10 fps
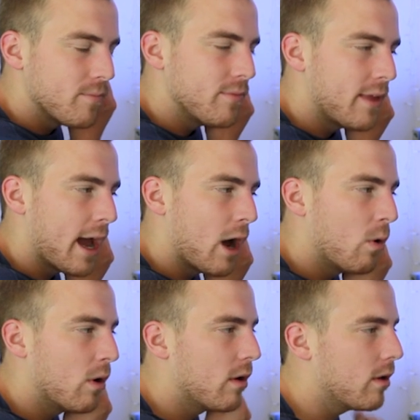
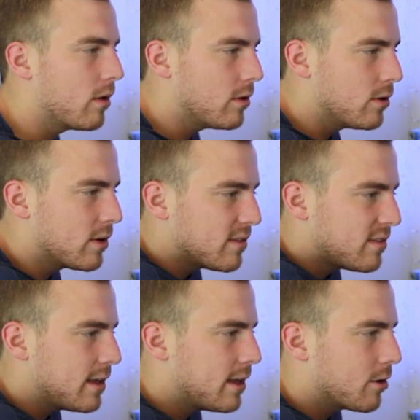Now, you can
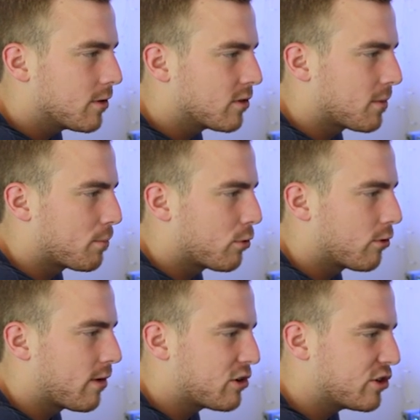see here there's a
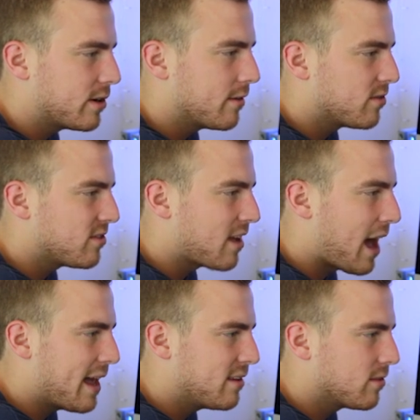progression of
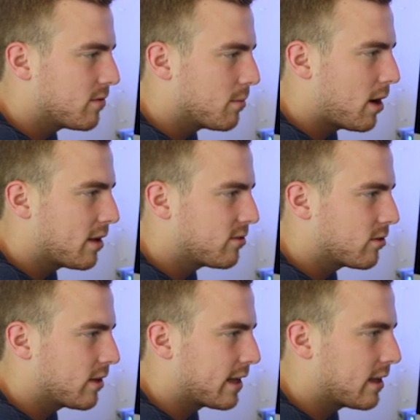size of the
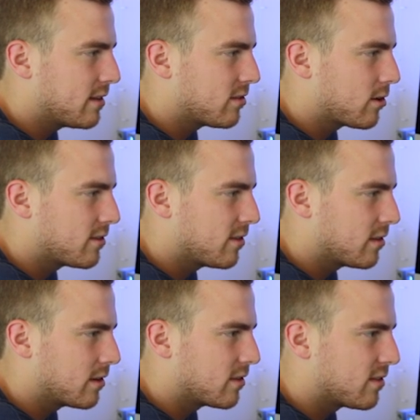monster, like it starts as
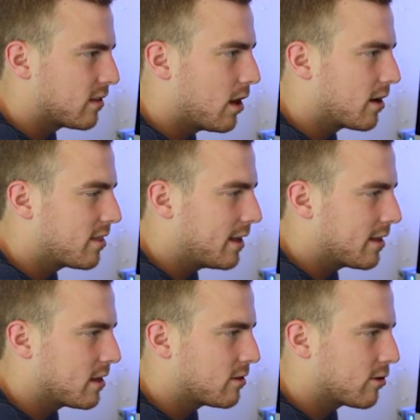a little slug
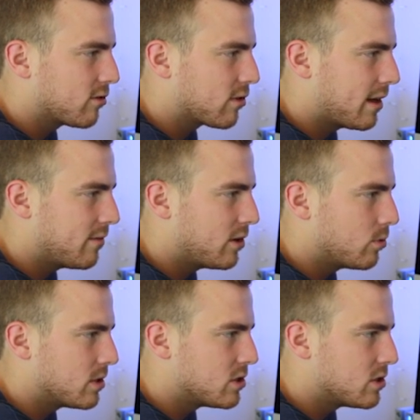thing and then turns kind of into a